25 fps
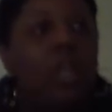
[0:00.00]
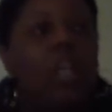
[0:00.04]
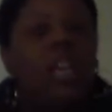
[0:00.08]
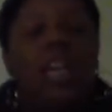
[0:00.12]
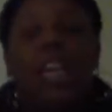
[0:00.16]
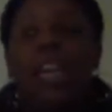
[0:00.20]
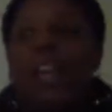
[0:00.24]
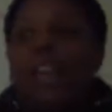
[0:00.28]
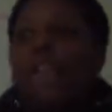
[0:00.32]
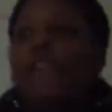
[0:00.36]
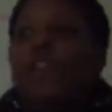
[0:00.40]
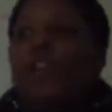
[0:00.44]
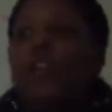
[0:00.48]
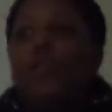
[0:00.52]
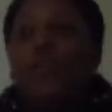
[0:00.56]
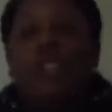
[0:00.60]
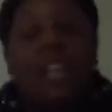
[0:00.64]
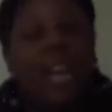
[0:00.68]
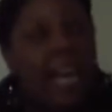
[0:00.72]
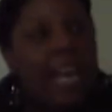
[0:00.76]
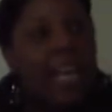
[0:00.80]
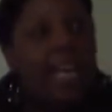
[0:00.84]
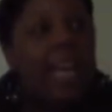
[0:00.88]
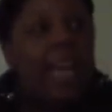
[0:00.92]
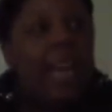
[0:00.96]
If you
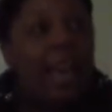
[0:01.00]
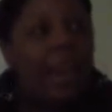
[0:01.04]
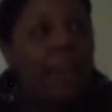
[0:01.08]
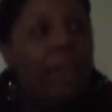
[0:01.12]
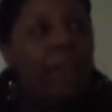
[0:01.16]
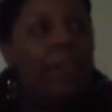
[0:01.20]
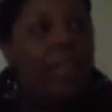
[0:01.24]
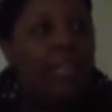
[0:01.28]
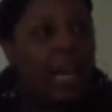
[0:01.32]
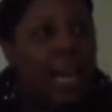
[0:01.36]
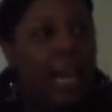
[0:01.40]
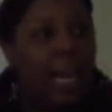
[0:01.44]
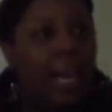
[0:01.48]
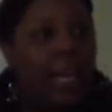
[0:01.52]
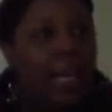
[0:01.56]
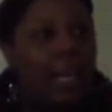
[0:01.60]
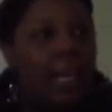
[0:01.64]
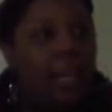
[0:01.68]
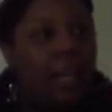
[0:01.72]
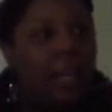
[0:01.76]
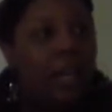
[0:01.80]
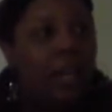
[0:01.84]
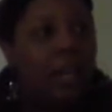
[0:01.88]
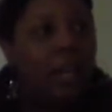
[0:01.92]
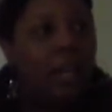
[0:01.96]
late every day.